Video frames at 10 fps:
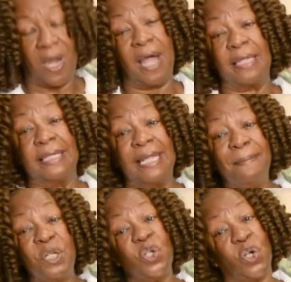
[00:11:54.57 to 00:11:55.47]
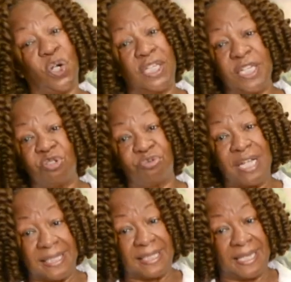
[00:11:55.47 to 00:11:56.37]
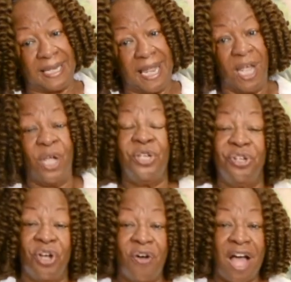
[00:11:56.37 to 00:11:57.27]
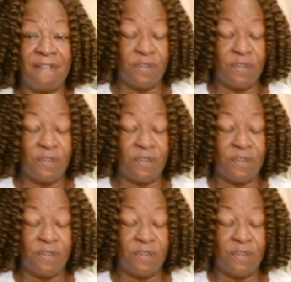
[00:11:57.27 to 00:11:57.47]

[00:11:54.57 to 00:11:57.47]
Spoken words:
our lemon garlic dressing. You know, I've